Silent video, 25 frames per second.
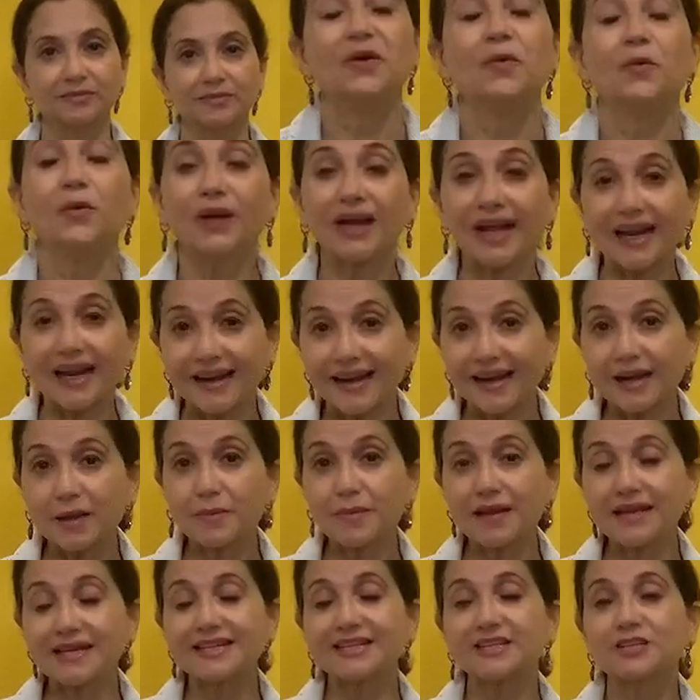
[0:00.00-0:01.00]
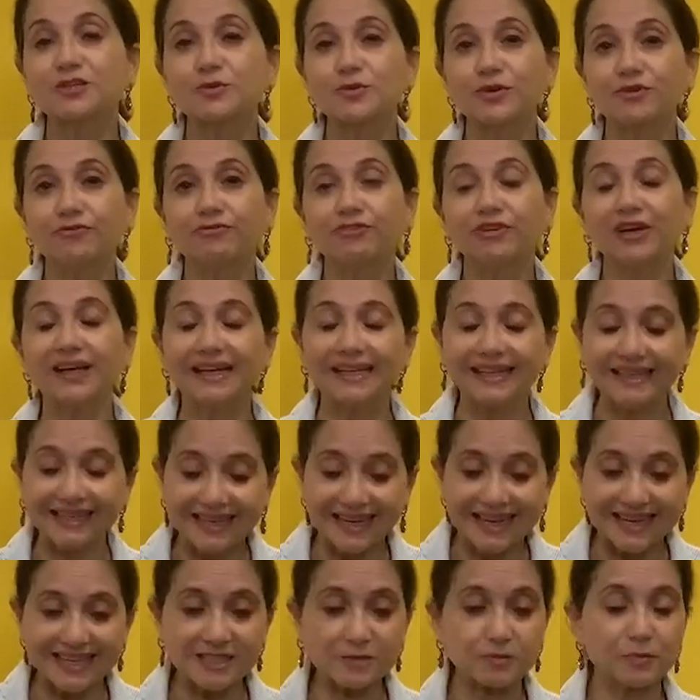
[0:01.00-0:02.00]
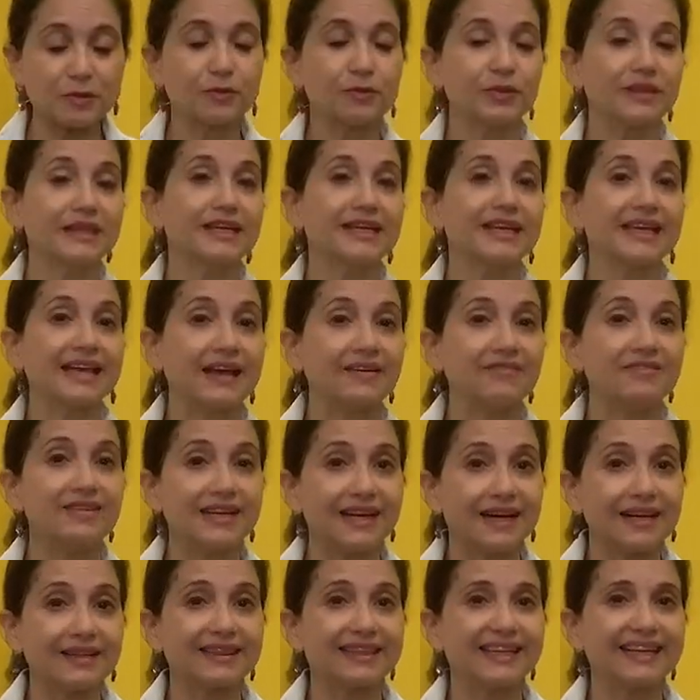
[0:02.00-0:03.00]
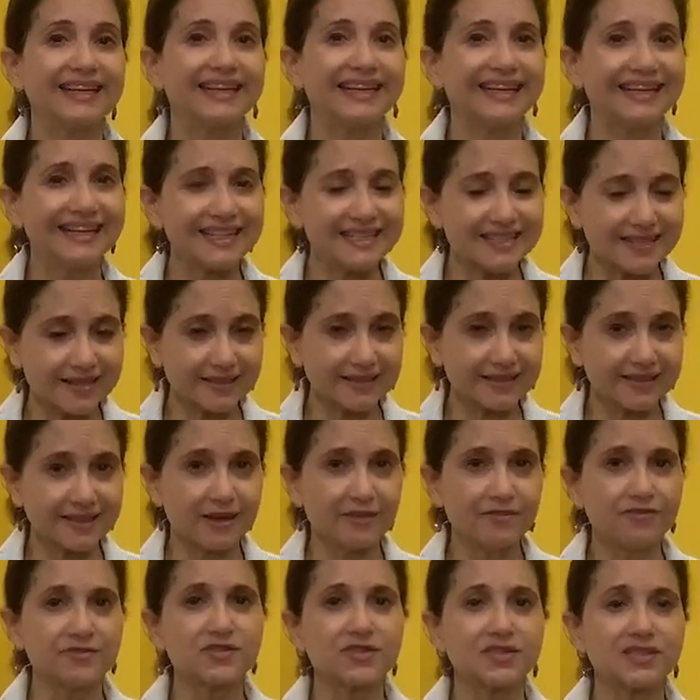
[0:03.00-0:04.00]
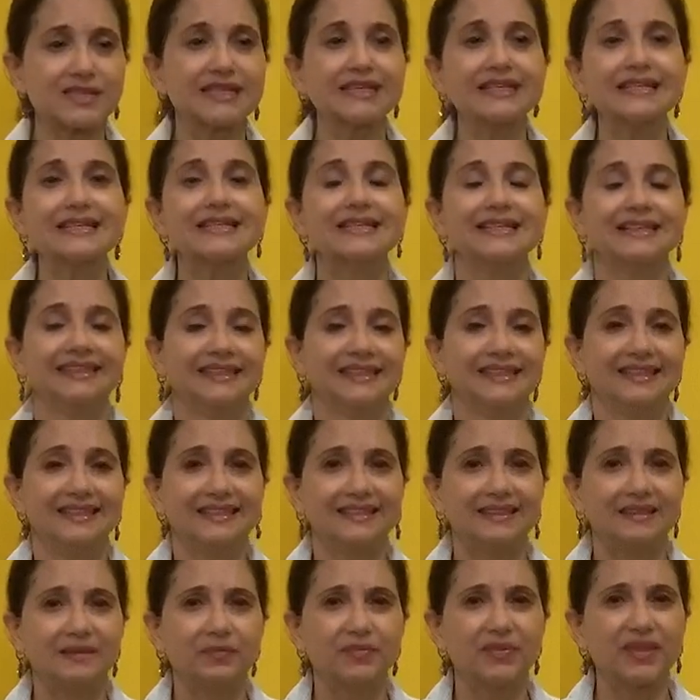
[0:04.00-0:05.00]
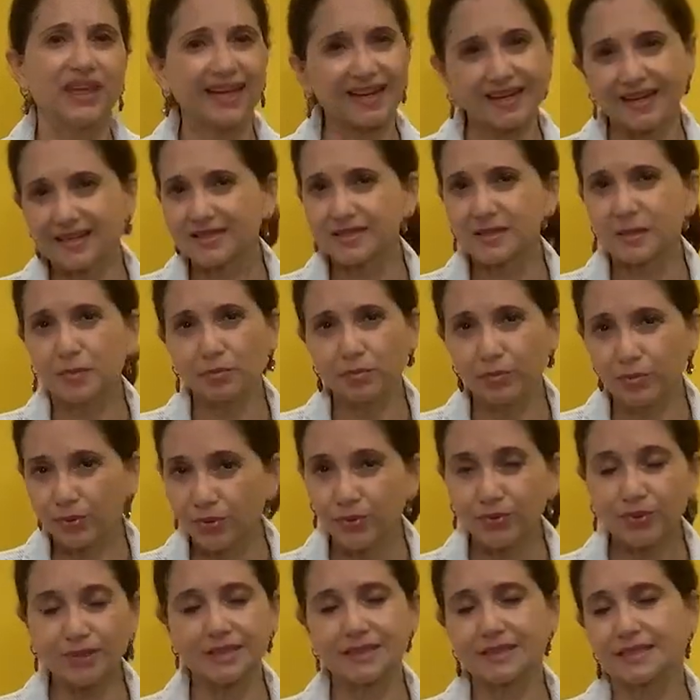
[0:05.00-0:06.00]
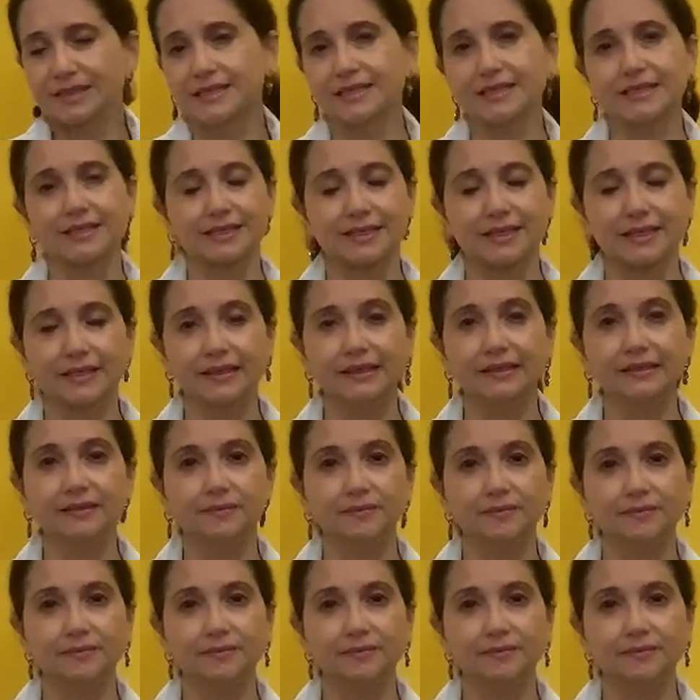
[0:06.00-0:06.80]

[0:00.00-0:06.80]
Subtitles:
Would I recommend it to a friend? Yes, but with the caveat that it is a tough sit. There are some brutal scenes in here.